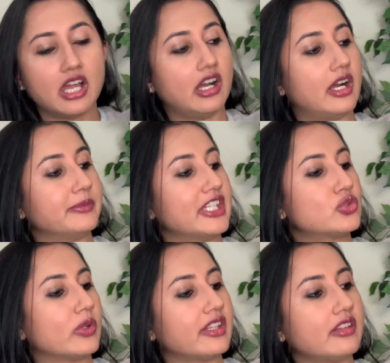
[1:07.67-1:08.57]
It's
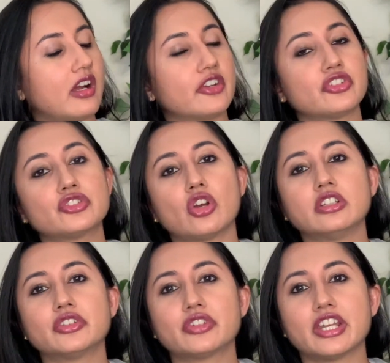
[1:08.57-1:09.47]
within the
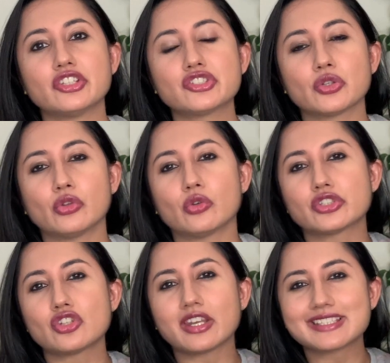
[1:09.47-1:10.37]
$100 range, so you know
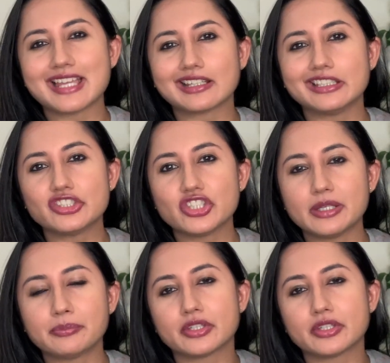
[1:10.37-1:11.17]
it's not exactly cheap,